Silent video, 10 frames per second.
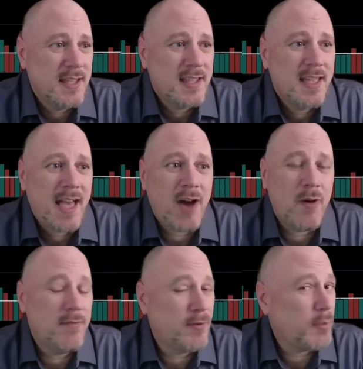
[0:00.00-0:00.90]

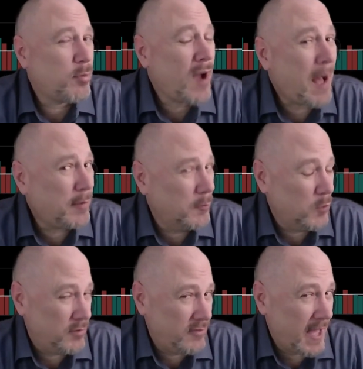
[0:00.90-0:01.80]
However, the problem
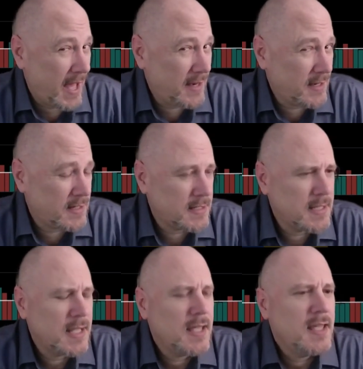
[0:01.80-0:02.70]
with that
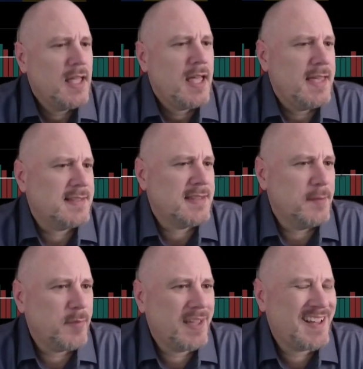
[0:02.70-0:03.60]
is
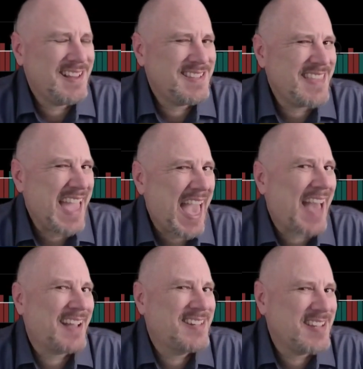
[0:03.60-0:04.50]
that because the
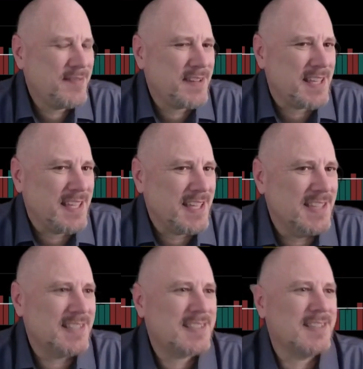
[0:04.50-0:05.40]
activity
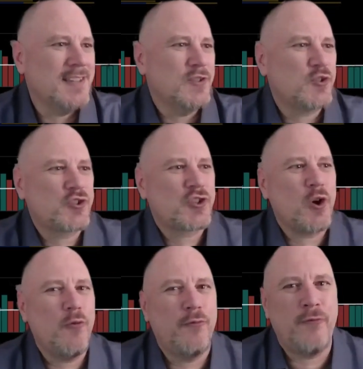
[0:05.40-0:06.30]
is
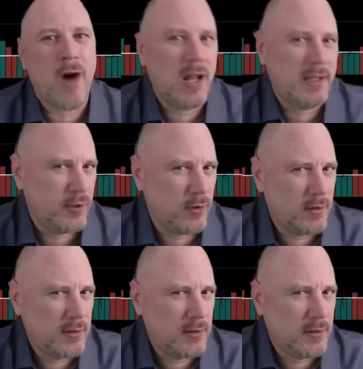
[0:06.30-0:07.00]
so volatile,